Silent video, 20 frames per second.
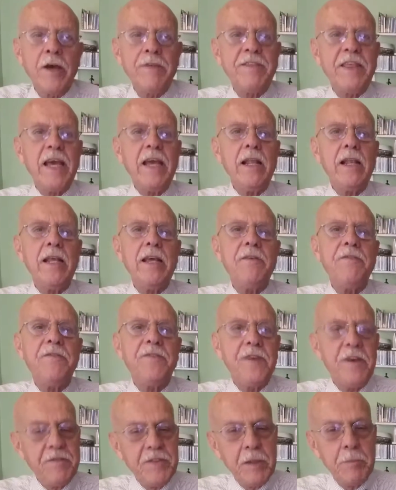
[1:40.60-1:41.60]
if they leave
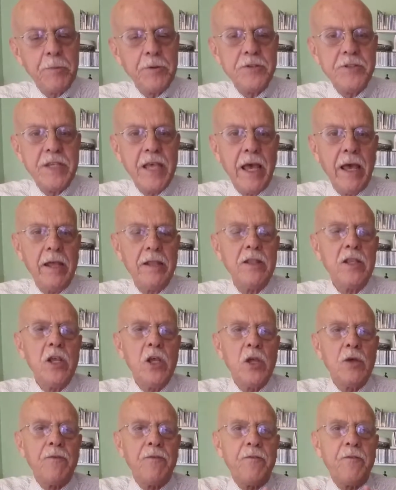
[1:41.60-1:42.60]
50%
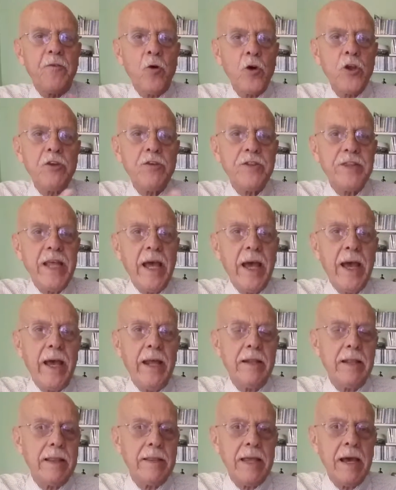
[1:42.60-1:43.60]
for your
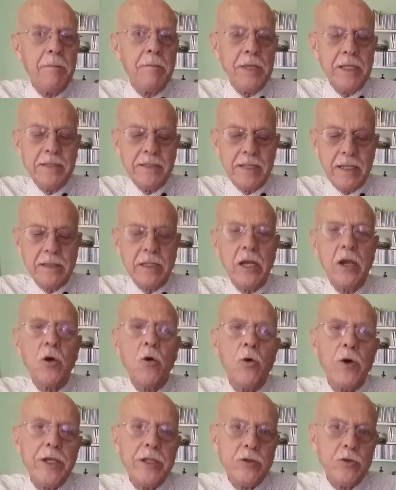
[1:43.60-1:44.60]
debt, that means that they're
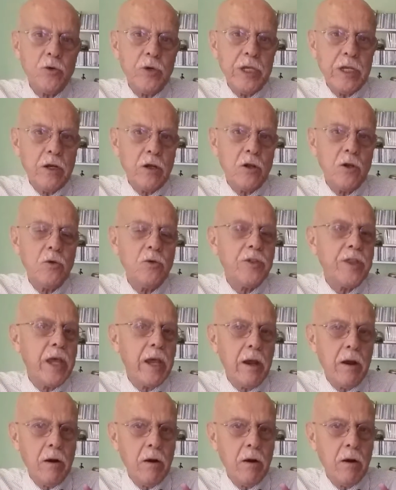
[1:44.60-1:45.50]
going to include